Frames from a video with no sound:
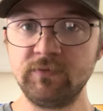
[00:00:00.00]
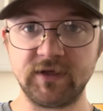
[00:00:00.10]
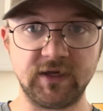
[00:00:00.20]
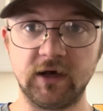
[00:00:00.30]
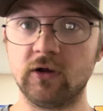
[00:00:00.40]

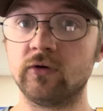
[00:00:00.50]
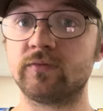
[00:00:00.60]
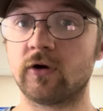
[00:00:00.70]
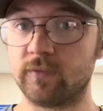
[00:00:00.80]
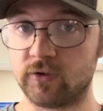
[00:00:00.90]
Yellow and
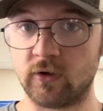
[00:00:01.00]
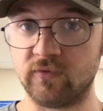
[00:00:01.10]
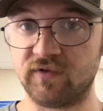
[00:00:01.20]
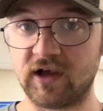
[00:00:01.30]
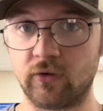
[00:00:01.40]
purple
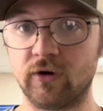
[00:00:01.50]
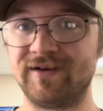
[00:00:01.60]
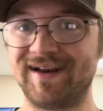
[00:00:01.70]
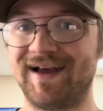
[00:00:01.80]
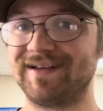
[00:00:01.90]
coneflower are
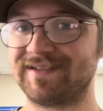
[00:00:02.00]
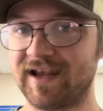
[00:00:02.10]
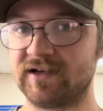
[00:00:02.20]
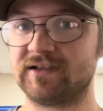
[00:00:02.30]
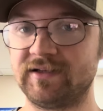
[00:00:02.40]
not
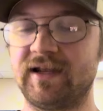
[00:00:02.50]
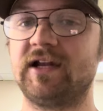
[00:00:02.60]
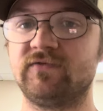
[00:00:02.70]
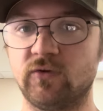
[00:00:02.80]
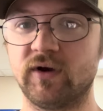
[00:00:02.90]
technically
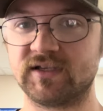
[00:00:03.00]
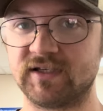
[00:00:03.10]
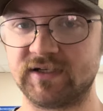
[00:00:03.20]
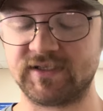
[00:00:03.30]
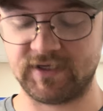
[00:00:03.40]
native to West
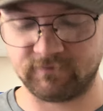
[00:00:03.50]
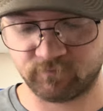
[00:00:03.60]
Tennessee.